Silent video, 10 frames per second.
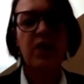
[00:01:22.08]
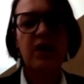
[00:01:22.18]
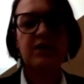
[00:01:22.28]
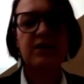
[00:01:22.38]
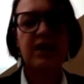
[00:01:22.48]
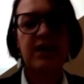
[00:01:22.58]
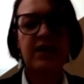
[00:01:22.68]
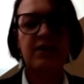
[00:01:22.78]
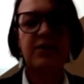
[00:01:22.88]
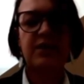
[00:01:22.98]
We ask the
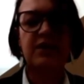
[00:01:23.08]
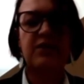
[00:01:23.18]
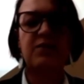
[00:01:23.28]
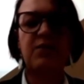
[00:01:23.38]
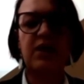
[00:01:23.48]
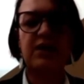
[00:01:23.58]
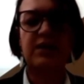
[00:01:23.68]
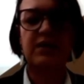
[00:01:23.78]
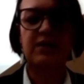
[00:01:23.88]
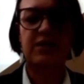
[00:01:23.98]
High Commissioner to
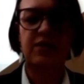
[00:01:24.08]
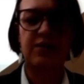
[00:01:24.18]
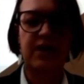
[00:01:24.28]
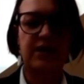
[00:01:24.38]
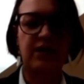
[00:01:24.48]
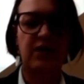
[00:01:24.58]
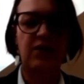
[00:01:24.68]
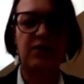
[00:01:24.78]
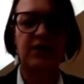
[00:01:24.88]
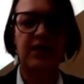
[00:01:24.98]
monitor the situation
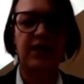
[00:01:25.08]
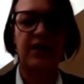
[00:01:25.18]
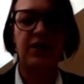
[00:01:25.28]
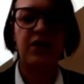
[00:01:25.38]
closely.